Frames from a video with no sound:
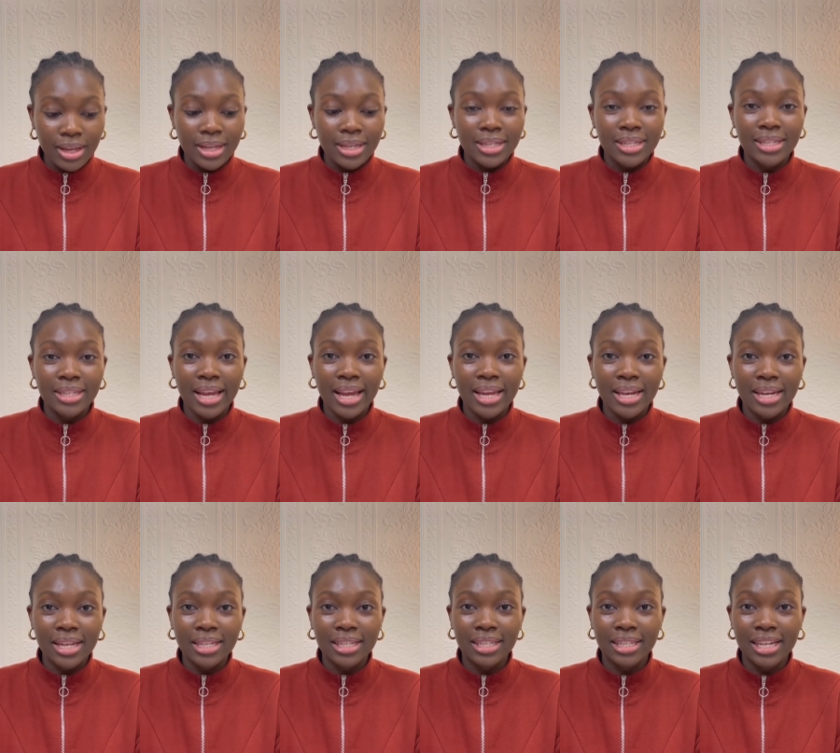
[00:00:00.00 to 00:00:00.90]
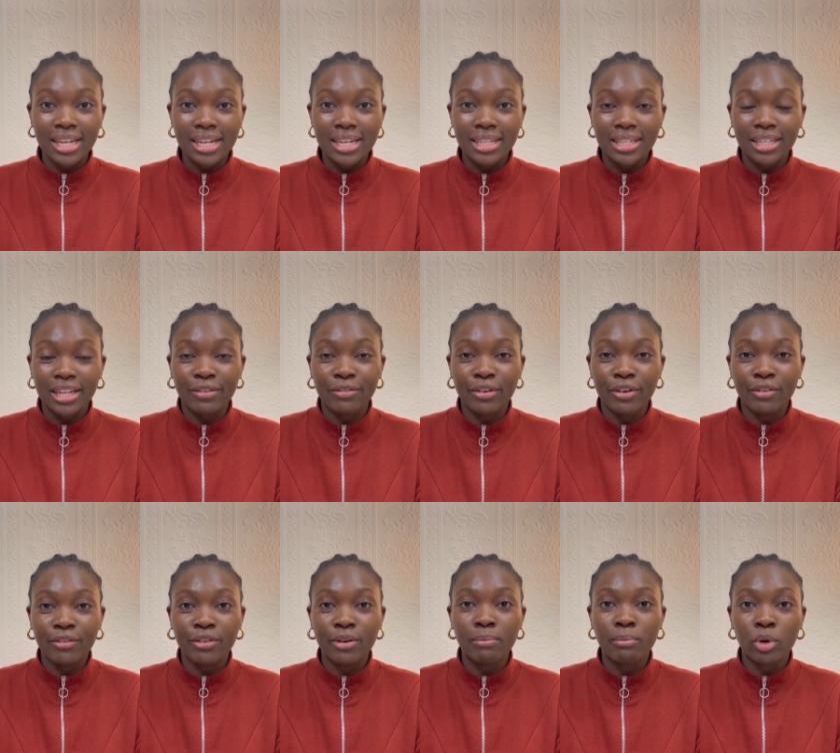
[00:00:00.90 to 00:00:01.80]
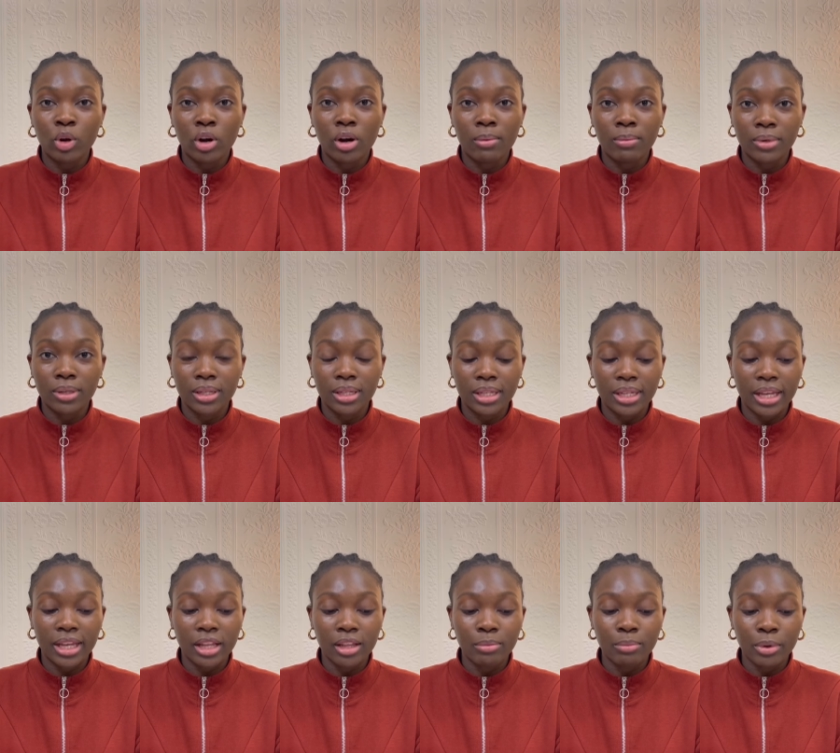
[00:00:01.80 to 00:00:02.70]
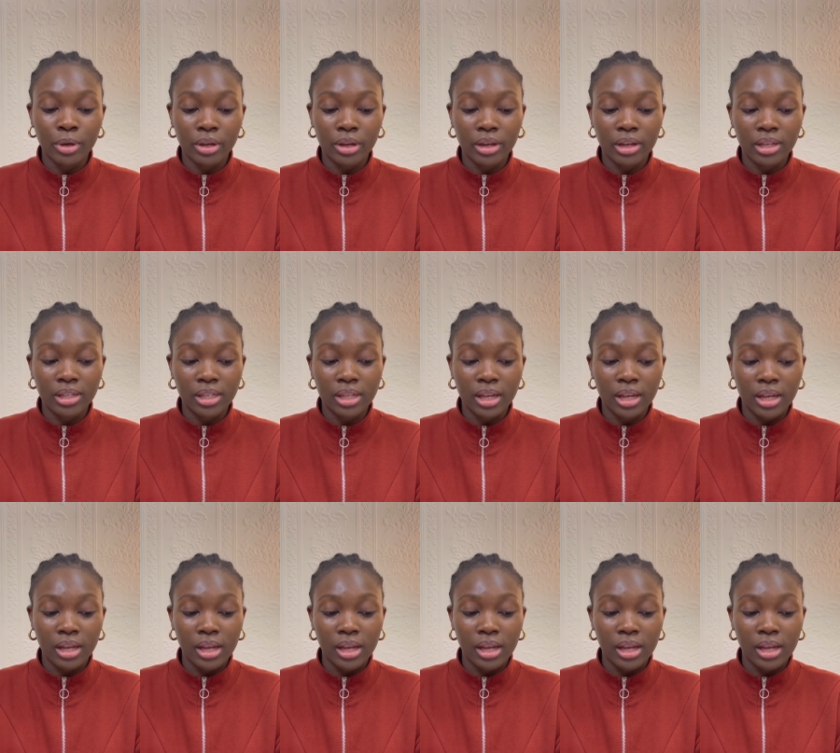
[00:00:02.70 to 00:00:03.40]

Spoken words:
stainless steel is different from normal steel because